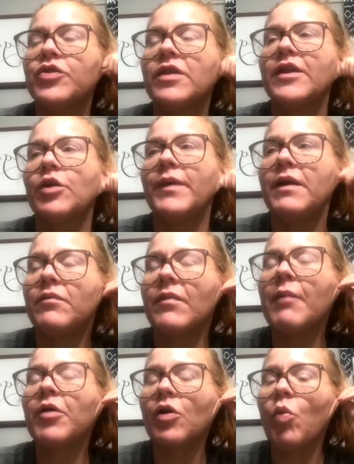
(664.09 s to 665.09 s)
a little bit.
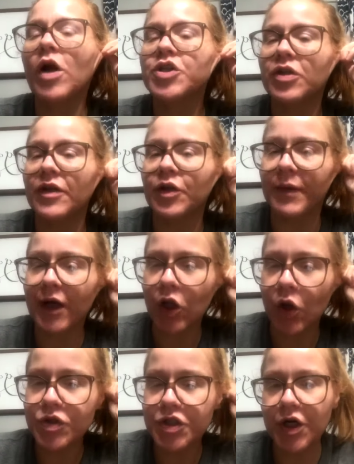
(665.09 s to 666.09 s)
I'm going to watch her a little bit
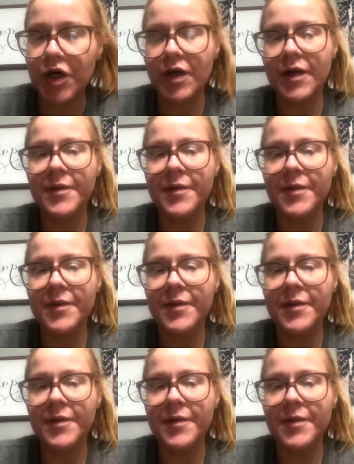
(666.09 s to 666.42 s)
closer."